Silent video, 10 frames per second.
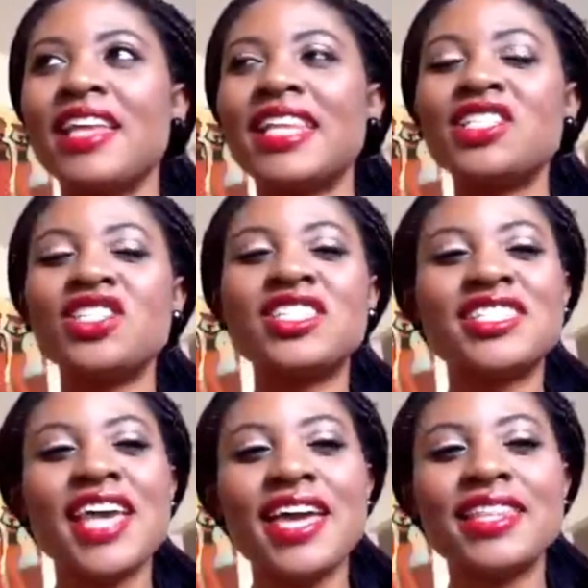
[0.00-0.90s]
let's just
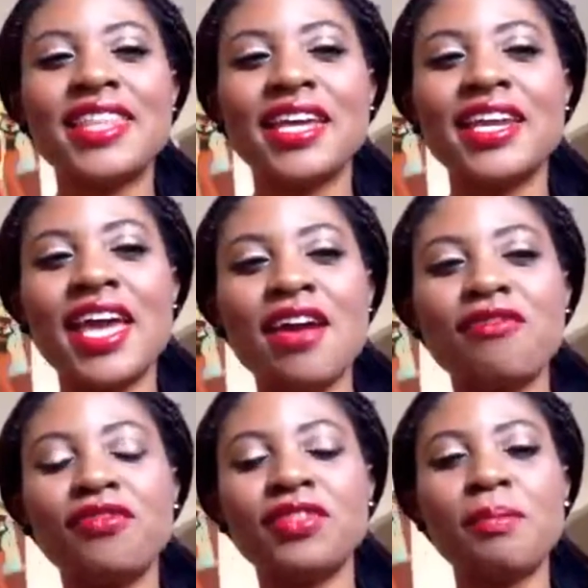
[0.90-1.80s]
say that
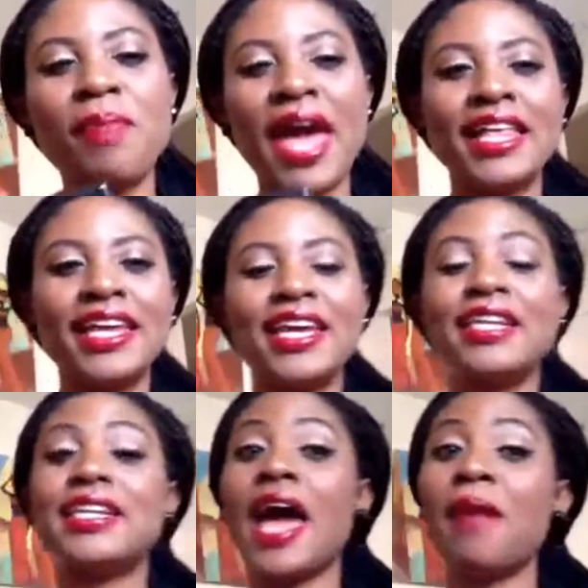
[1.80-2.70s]
if the palette
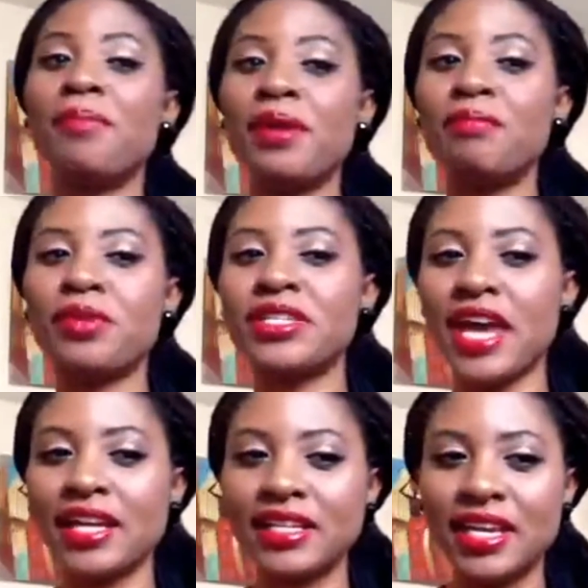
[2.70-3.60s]
had not been
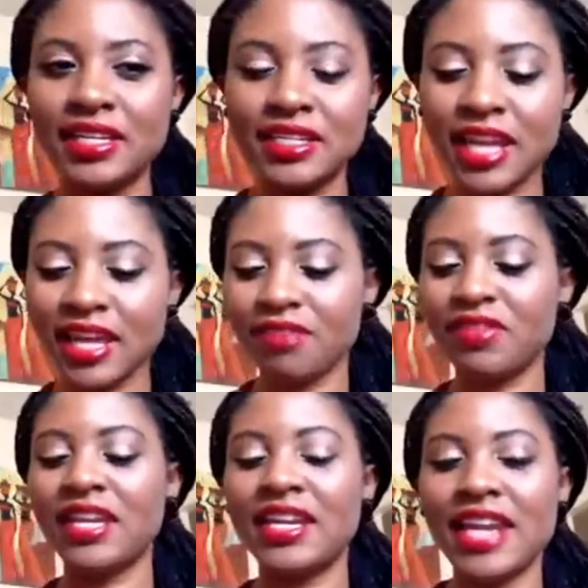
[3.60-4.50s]
protected, like if
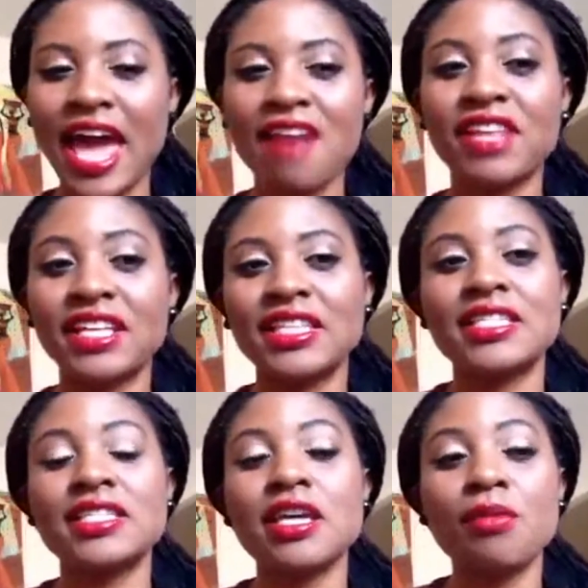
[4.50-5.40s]
they didn't have like
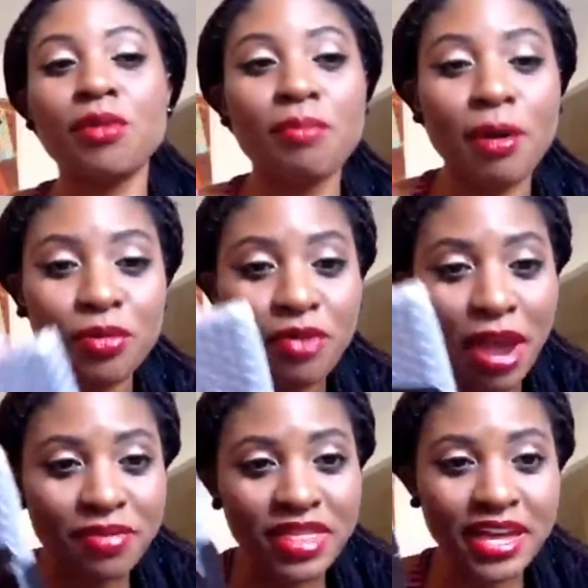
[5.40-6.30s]
this double bubble
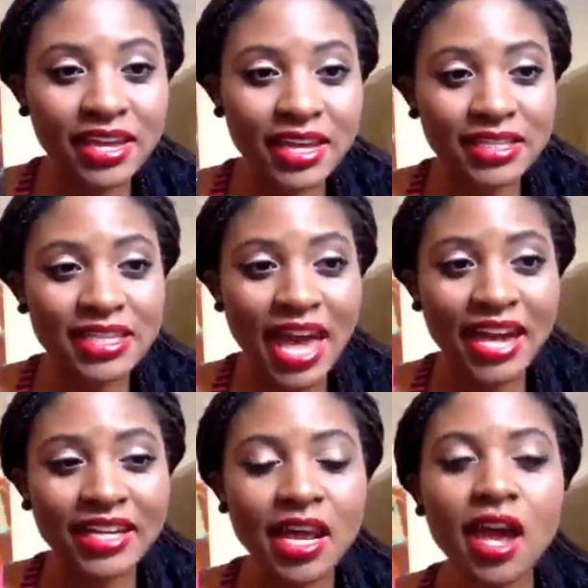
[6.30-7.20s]
wrap thing
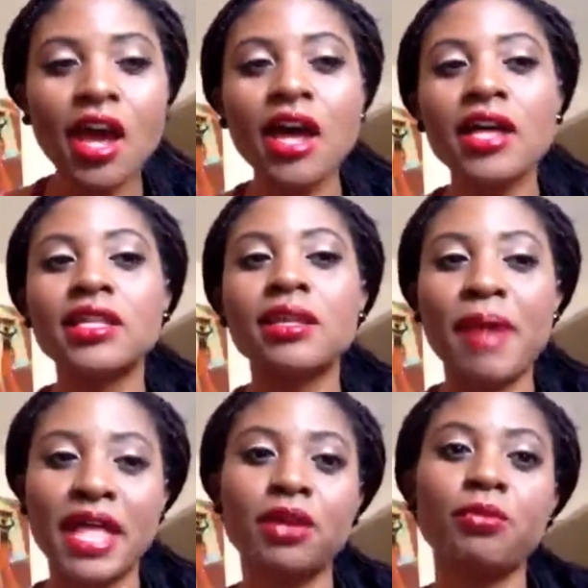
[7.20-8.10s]
inside, the
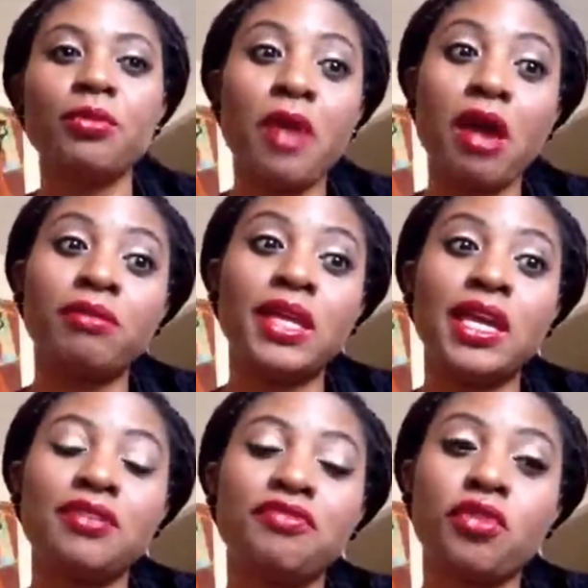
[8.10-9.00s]
palette would probably
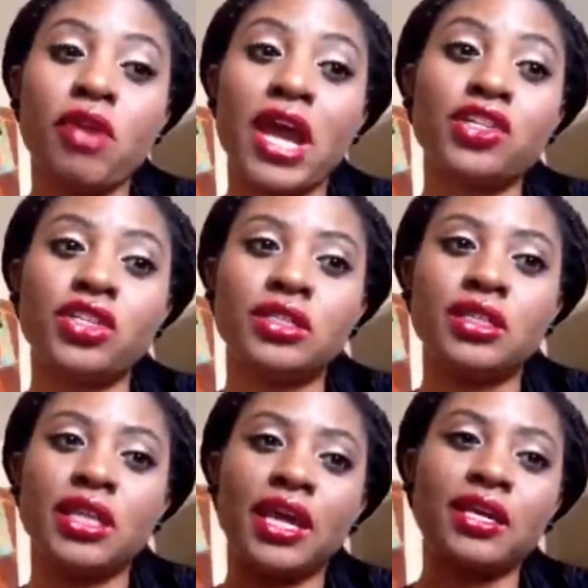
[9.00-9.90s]
have crashed
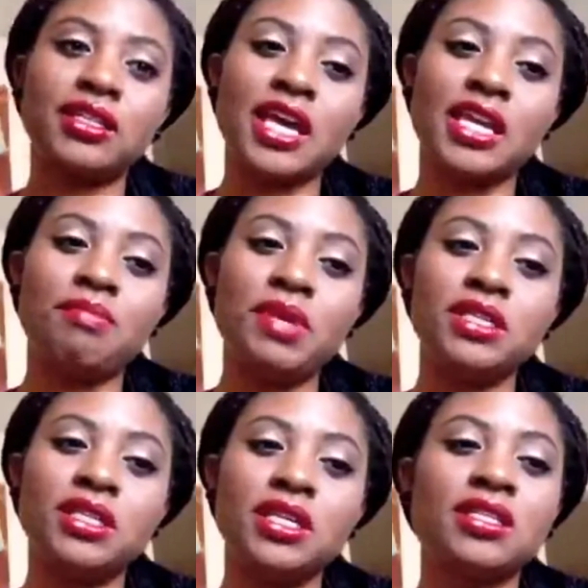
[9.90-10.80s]
to like tiny
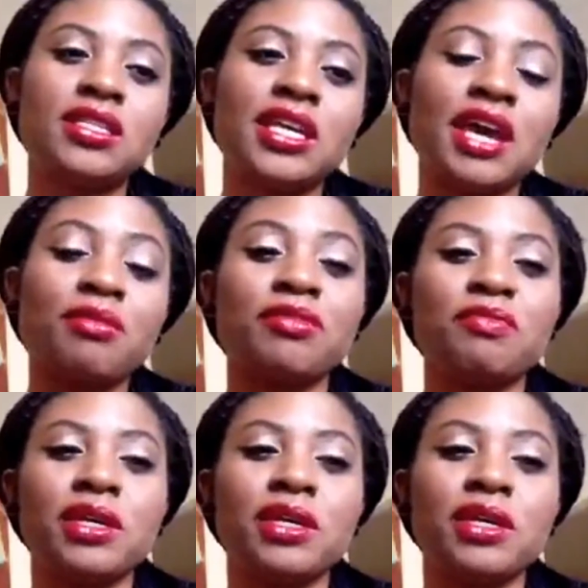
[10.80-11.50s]
pieces, and I would have